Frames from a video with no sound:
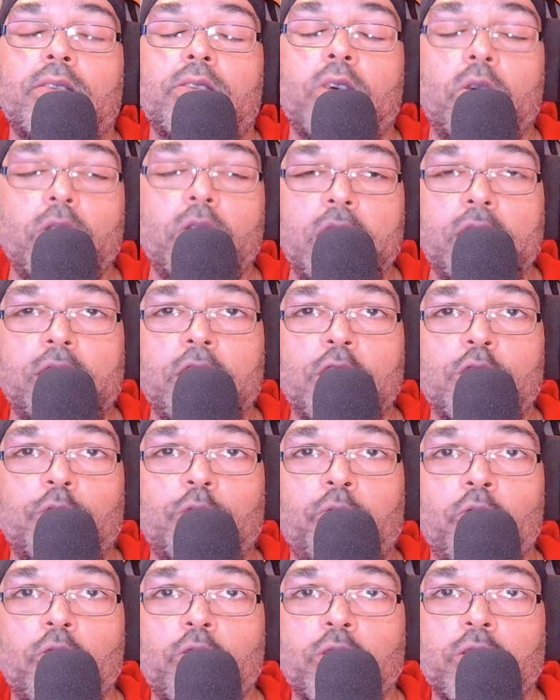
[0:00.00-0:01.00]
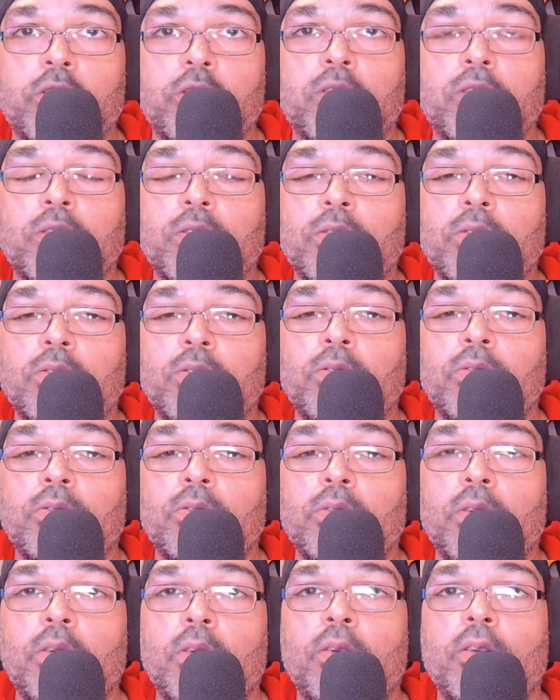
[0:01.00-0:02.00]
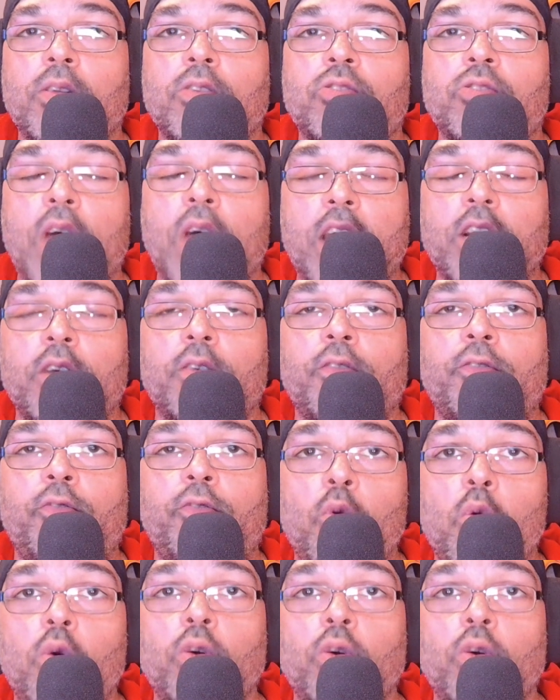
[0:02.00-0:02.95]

let these fools try to fool